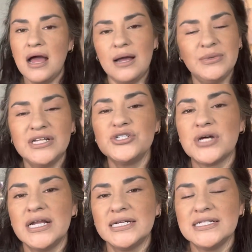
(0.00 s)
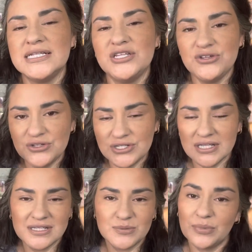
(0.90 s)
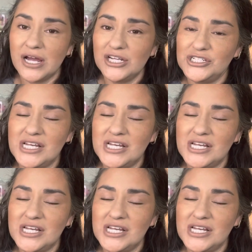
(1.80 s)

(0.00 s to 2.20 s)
I'm gonna try to continue using this brush